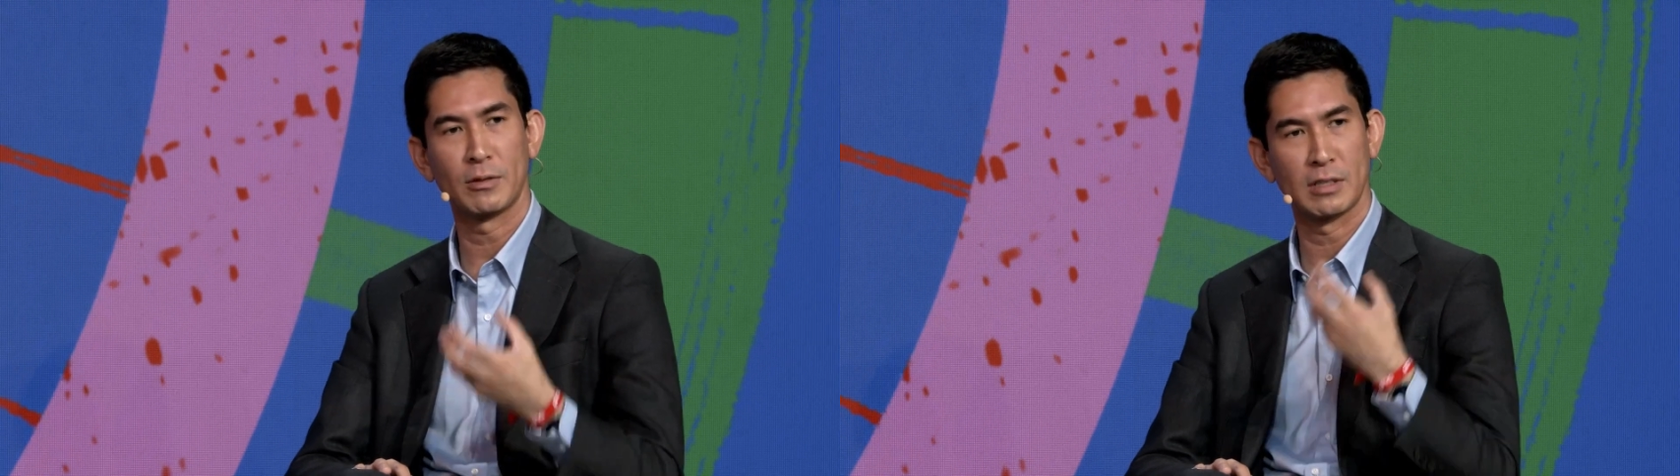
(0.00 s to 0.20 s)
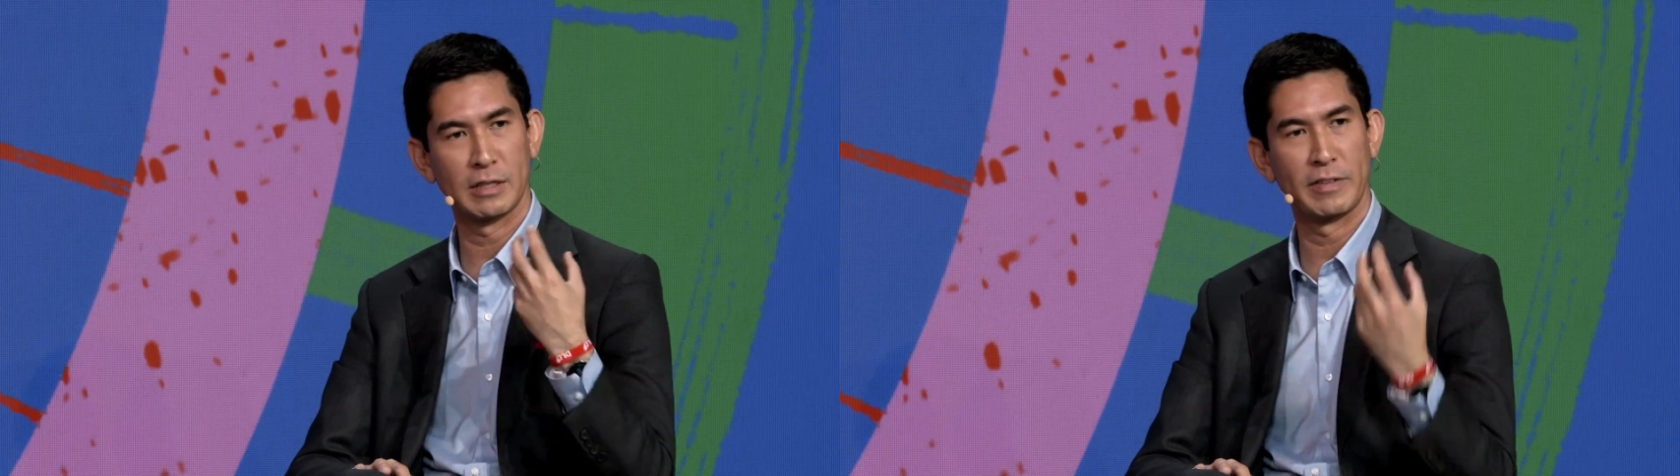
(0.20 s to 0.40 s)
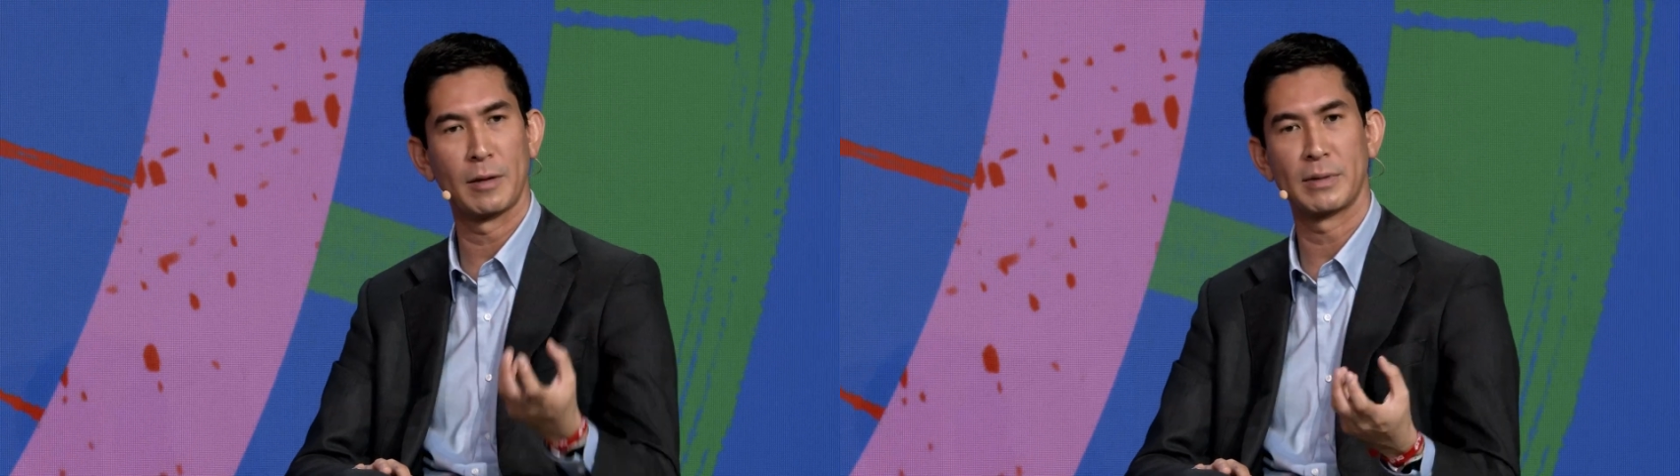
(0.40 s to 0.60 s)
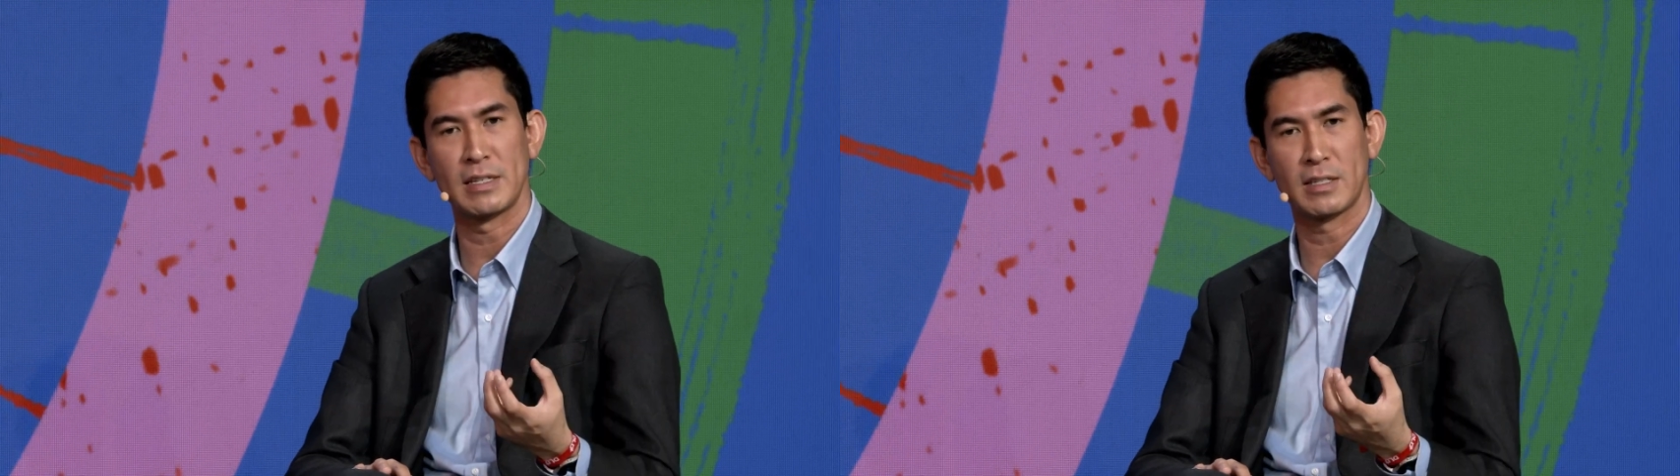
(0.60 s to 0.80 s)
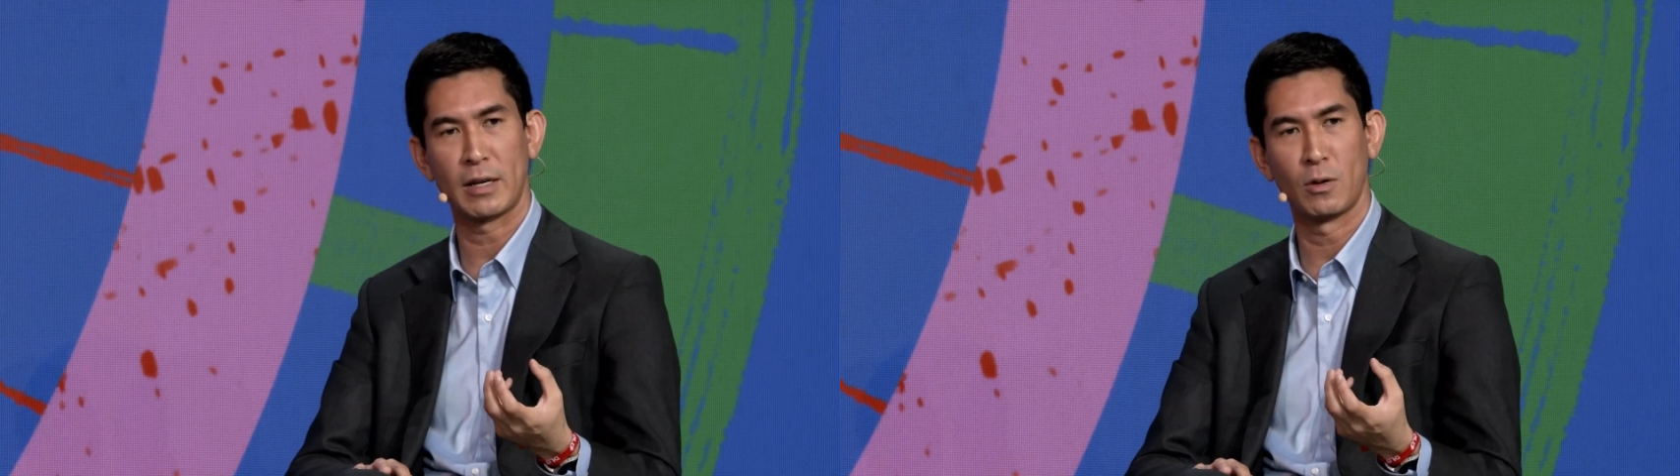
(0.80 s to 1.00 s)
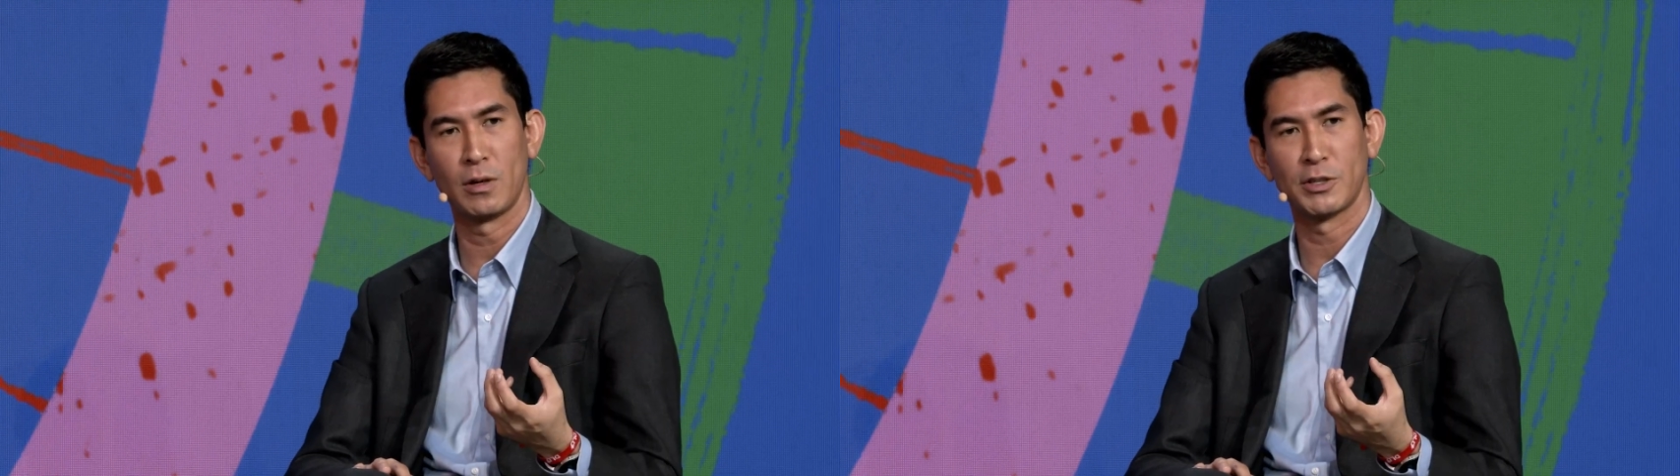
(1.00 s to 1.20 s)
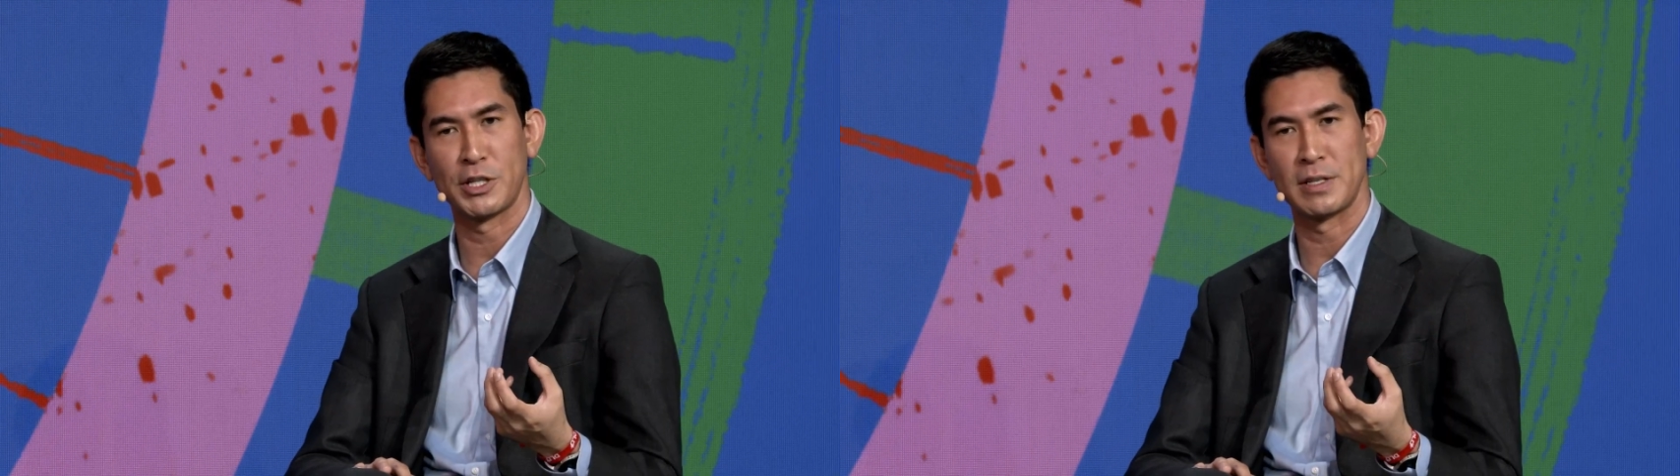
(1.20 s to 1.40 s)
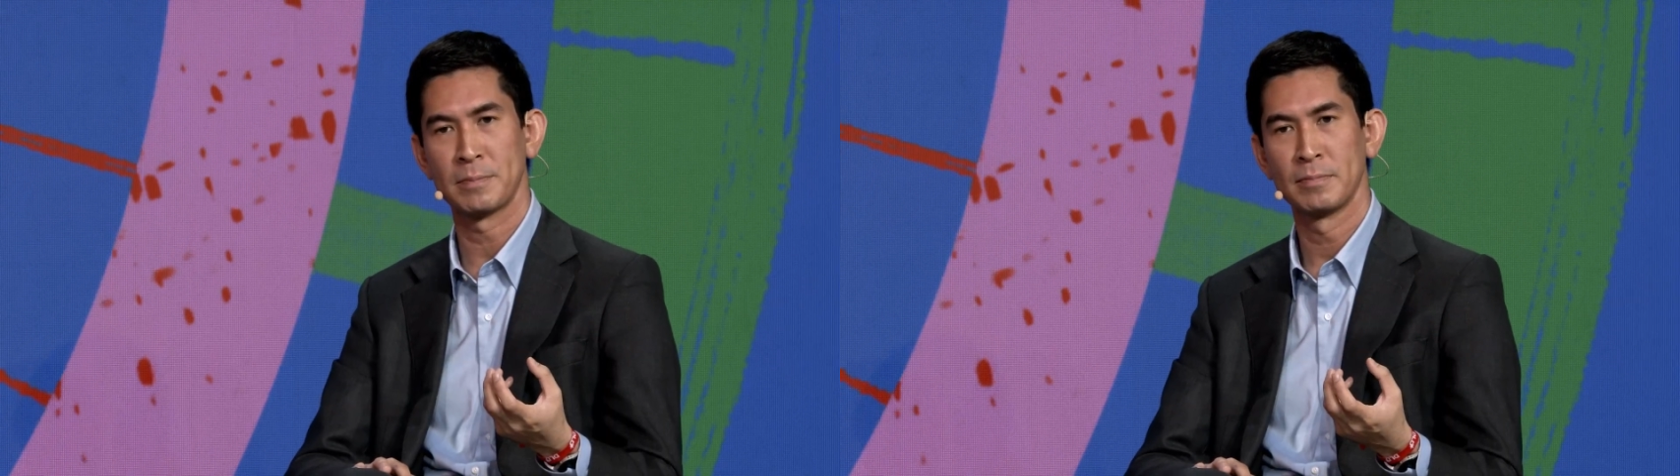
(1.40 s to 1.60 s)
to develop these
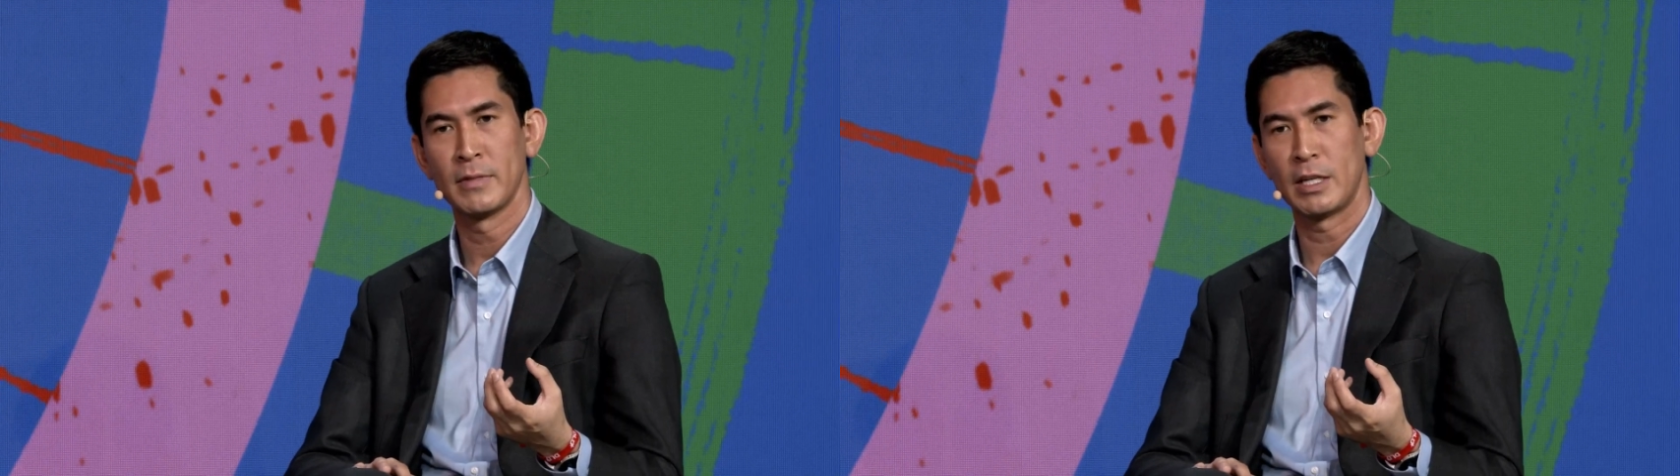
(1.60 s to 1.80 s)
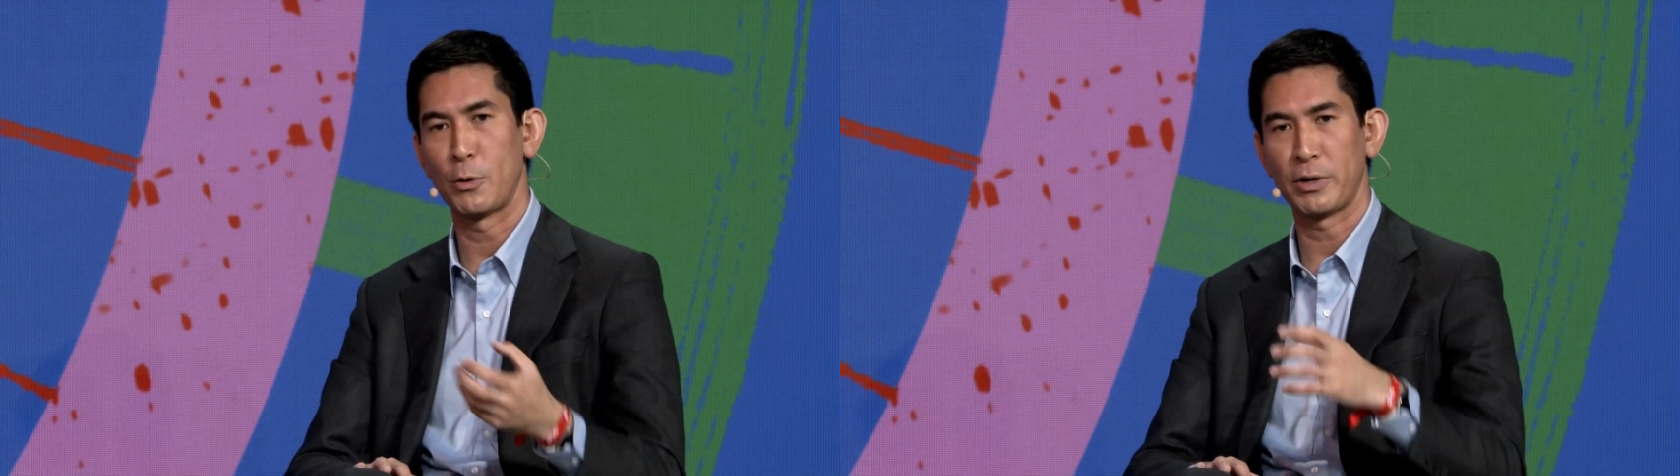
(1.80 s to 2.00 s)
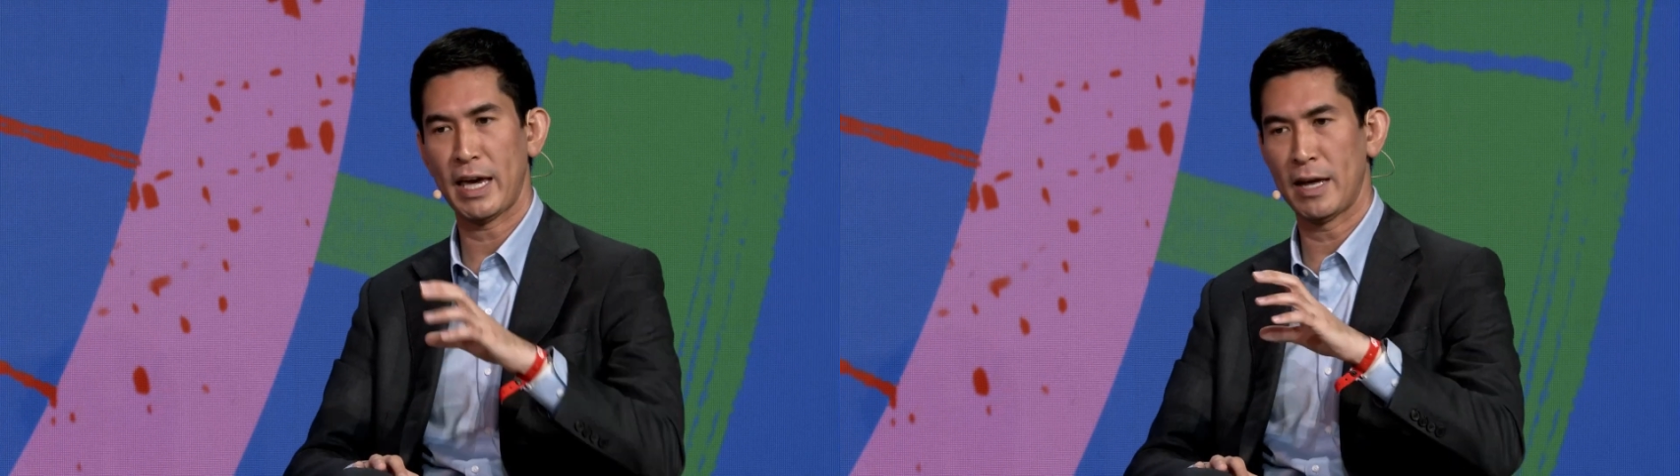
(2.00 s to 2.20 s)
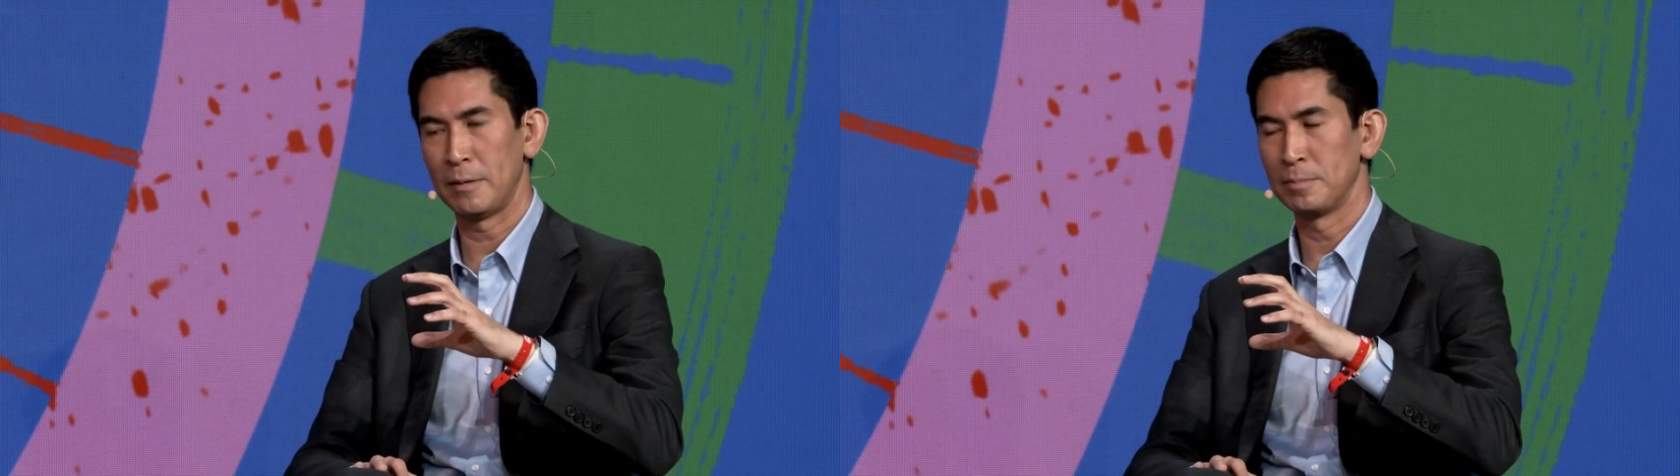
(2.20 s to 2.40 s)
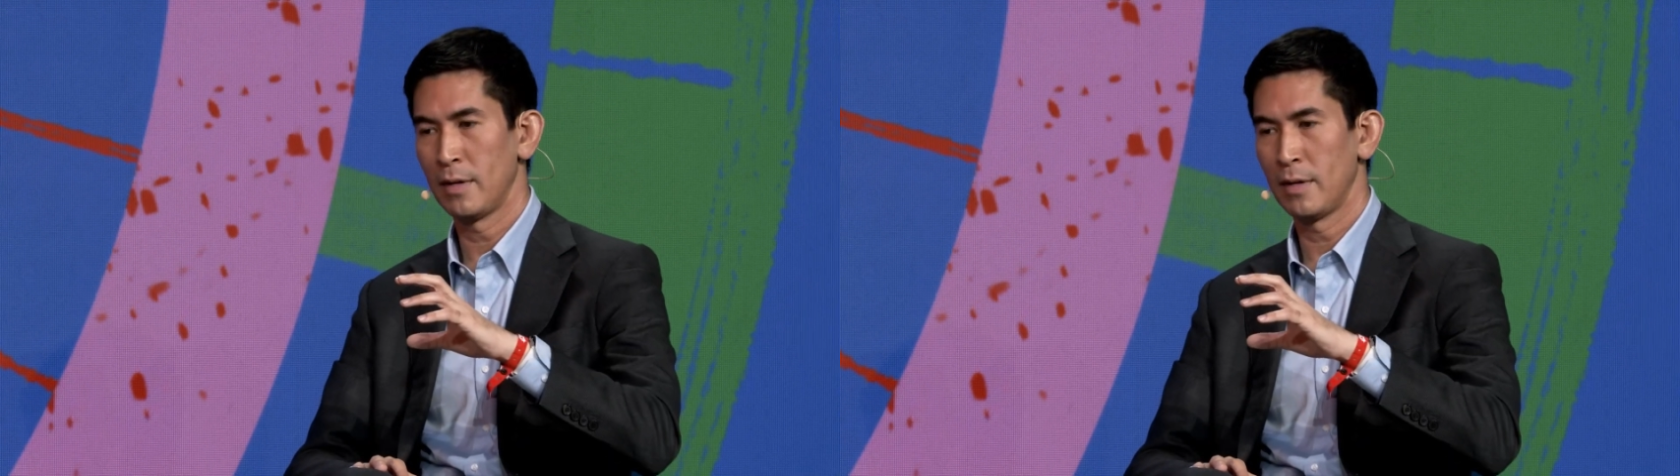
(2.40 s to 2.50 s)
technologies. You know, again,